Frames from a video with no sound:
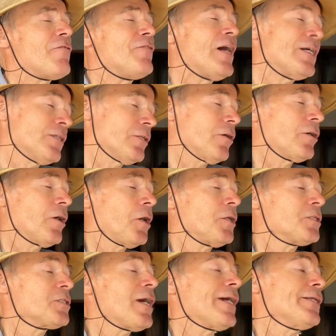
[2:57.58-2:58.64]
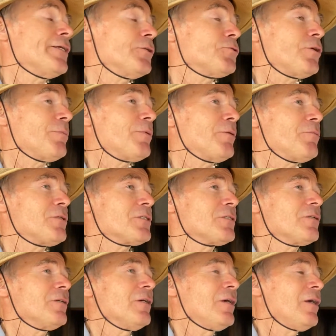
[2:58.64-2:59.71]
found it on, on a cycling trip. It
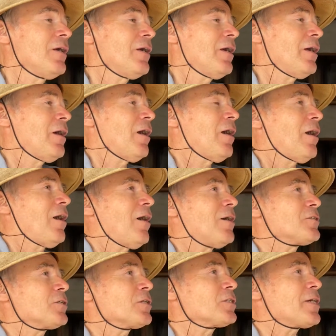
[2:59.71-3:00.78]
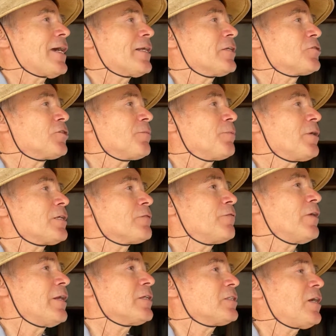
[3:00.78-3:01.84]
was, I was on a cycling trip and I was
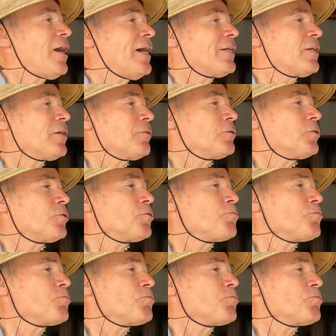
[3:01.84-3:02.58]
feeling tired and I took